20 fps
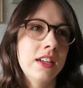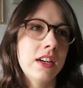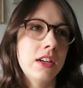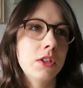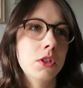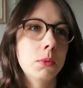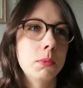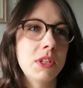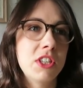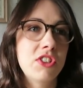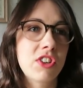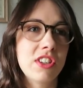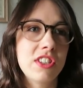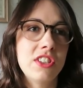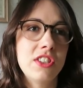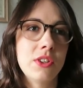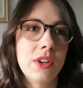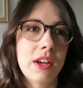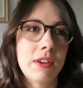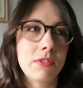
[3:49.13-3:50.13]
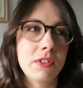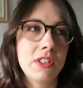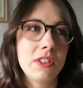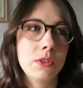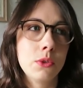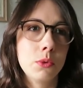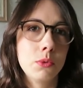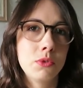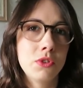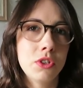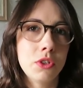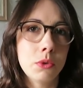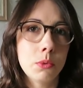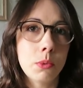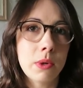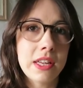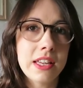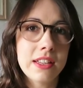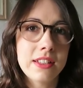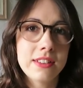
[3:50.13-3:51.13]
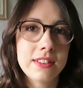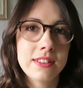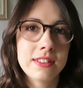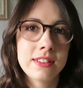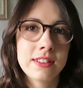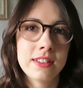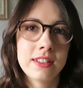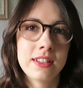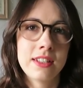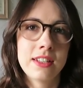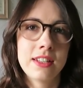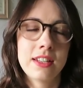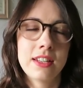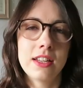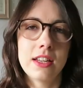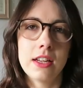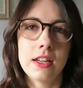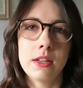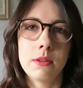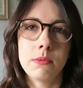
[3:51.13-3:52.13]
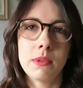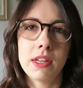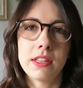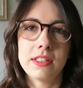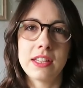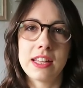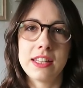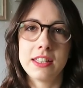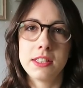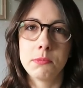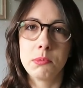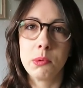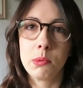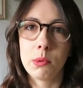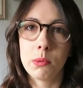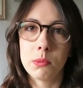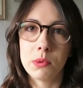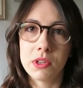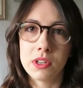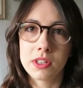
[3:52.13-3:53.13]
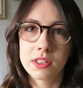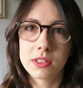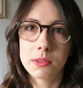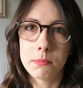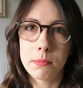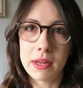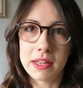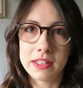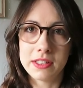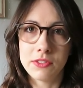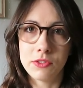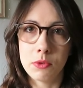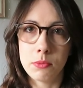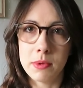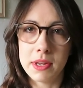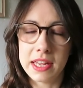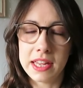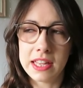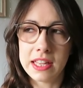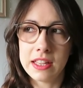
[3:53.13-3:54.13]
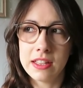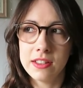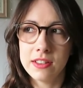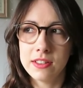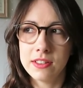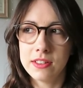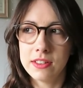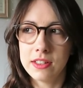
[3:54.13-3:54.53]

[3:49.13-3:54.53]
I normally try to do it every sort of 2 weeks, and that tends to be what works best for me